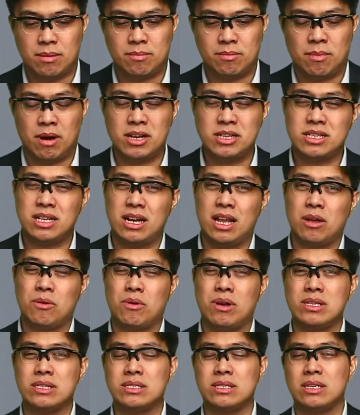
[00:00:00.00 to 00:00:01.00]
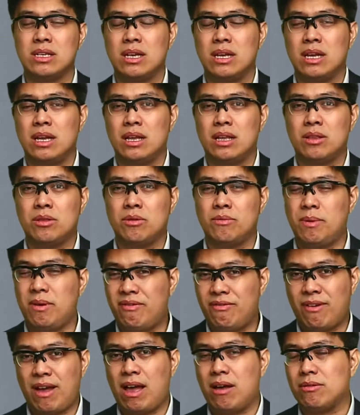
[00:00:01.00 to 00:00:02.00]
Marsalek was to be
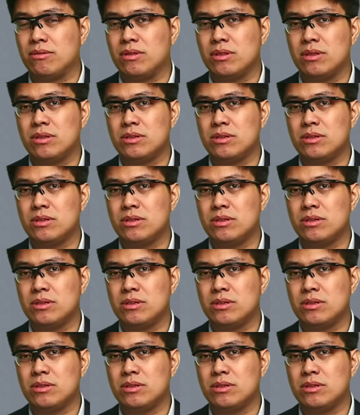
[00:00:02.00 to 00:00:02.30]
found?